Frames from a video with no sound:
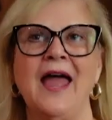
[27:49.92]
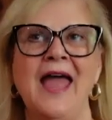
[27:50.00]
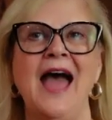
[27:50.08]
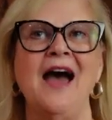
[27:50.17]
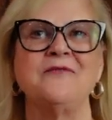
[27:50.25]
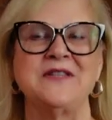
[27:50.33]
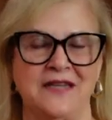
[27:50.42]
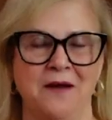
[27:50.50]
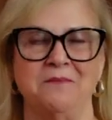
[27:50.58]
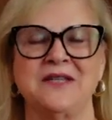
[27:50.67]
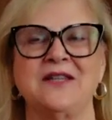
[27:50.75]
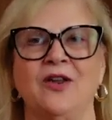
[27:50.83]
I have
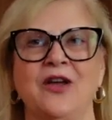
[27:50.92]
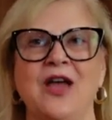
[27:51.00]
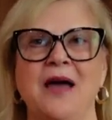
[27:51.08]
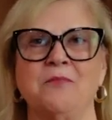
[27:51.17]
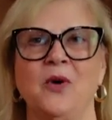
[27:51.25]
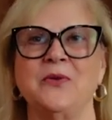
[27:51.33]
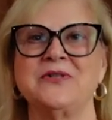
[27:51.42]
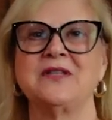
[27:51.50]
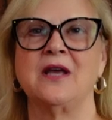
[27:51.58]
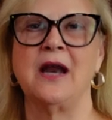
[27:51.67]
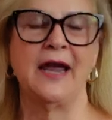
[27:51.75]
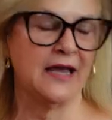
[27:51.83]
some silicone molds
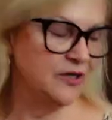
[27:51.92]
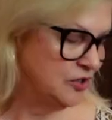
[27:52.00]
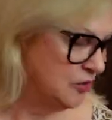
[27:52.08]
that I can